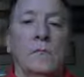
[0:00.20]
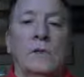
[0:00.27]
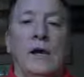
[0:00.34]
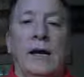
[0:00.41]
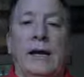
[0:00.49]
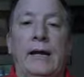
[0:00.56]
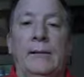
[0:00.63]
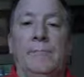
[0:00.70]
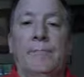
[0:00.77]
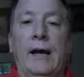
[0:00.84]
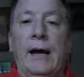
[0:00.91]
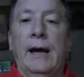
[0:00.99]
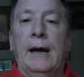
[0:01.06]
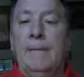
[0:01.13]
Hi,
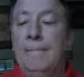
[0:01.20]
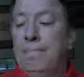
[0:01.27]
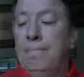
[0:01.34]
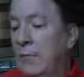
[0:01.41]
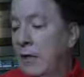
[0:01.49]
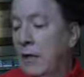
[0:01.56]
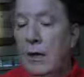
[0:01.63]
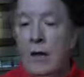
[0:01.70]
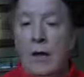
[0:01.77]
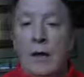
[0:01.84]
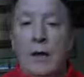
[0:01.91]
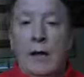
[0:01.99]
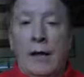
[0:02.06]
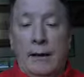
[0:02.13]

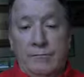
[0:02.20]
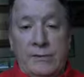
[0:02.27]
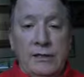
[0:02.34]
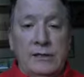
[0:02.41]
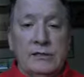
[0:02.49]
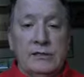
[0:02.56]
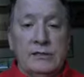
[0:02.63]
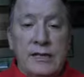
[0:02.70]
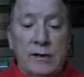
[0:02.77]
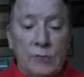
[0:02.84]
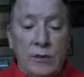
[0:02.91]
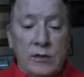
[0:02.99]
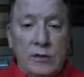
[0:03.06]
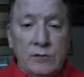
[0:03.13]
I'm Dennis
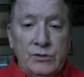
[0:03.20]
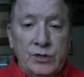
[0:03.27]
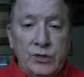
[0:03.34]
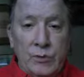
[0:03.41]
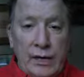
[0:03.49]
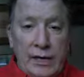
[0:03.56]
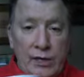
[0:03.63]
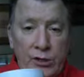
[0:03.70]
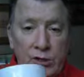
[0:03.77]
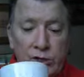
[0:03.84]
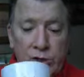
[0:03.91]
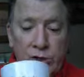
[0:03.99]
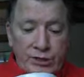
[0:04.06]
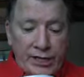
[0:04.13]
and welcome to my
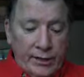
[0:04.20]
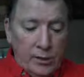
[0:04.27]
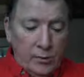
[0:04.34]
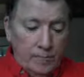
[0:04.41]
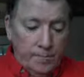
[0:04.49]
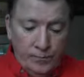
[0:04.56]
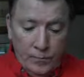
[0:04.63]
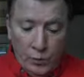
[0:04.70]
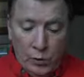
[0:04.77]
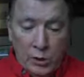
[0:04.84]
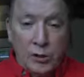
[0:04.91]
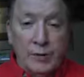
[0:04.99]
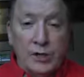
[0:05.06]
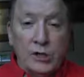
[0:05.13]
YouTube channel. We're
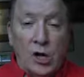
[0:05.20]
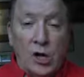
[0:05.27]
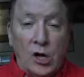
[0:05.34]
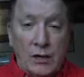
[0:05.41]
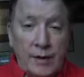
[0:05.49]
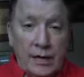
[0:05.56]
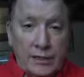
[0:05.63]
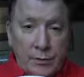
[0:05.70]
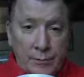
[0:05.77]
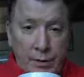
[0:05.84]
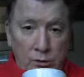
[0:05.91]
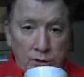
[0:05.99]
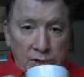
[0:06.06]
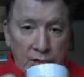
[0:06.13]
going to be talking about the
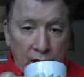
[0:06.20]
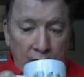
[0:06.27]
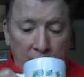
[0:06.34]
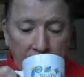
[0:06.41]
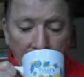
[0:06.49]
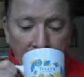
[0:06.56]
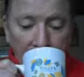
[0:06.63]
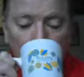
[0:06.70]
Mosin Nagant.